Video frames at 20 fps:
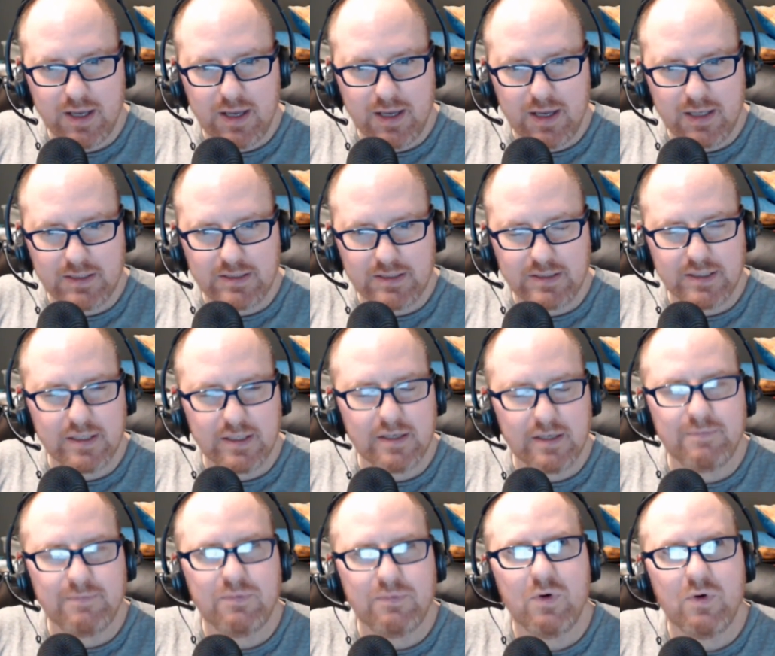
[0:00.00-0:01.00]
at
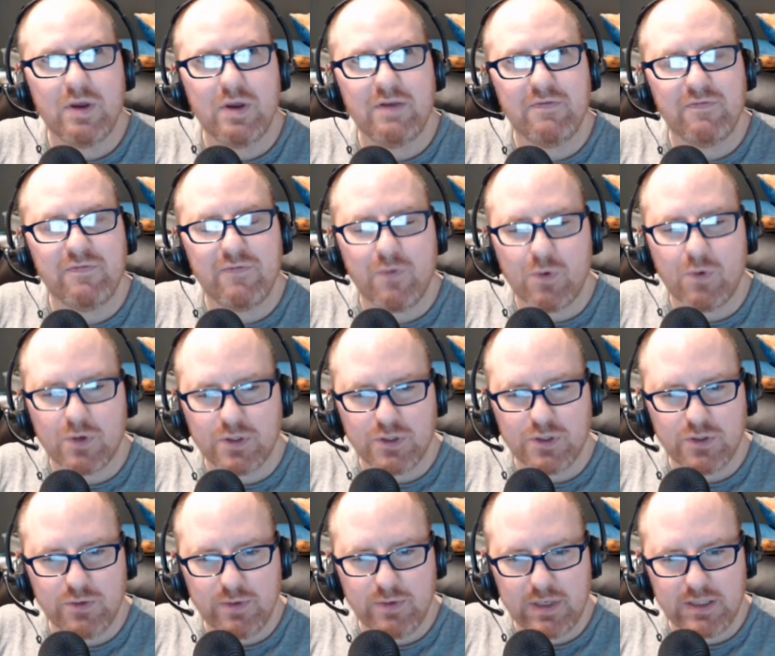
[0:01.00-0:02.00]
uh,
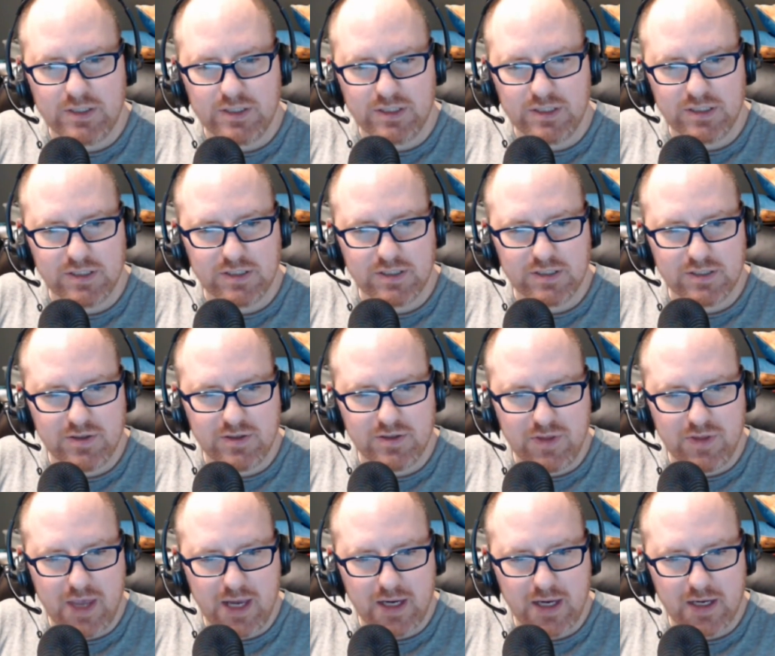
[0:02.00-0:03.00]
0.42 inches
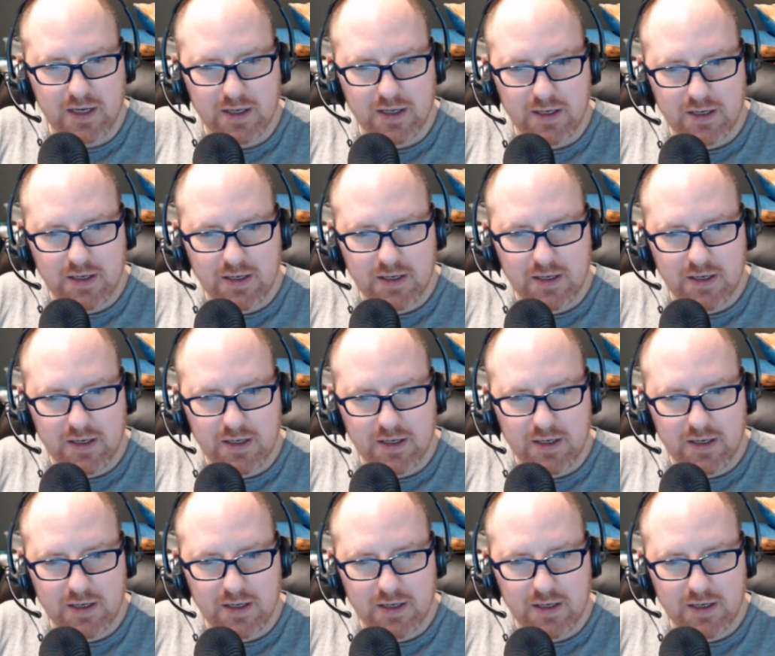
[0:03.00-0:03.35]
thick.